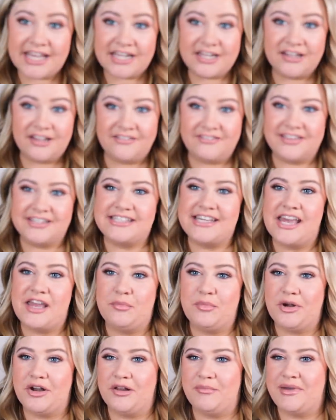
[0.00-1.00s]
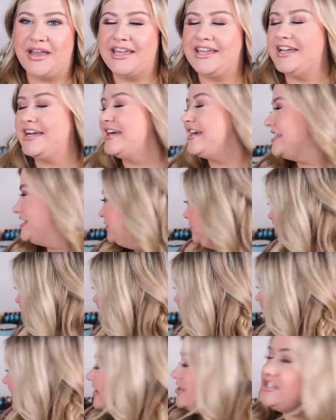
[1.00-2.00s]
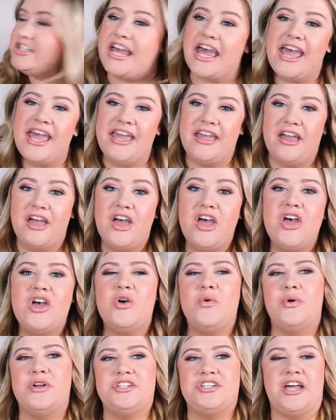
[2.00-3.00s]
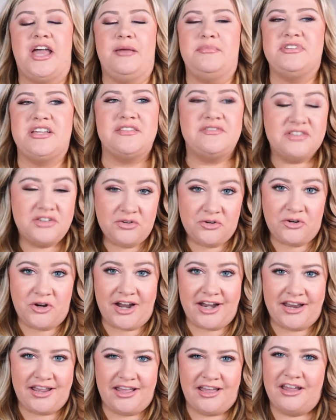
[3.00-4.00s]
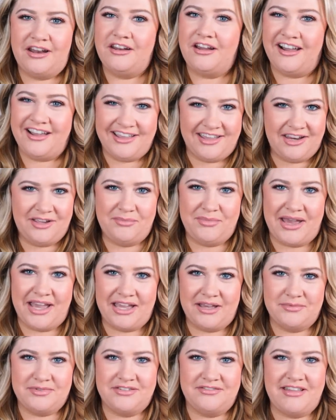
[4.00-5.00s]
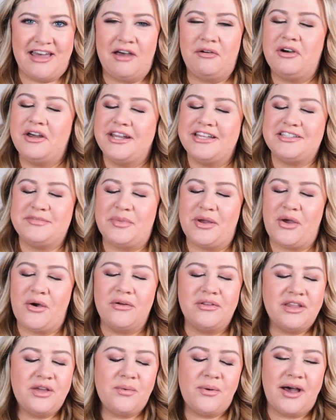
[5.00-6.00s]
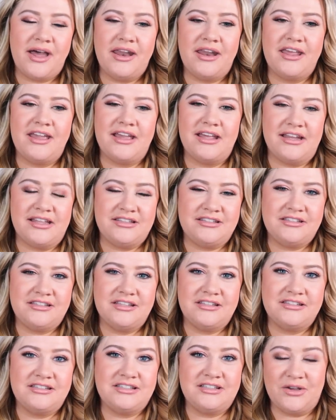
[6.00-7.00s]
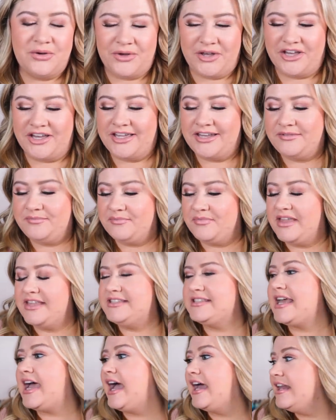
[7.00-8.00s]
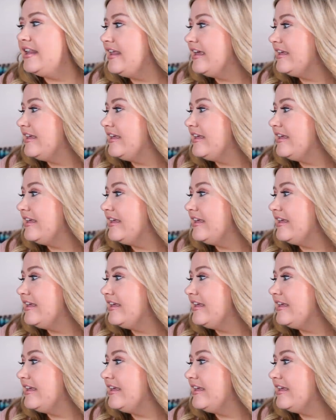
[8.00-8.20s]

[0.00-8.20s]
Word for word: candle of the day burning back here is PB&J, which I'm definitely regretting not getting backups of that one. It's my only one, and it's so good. It's kind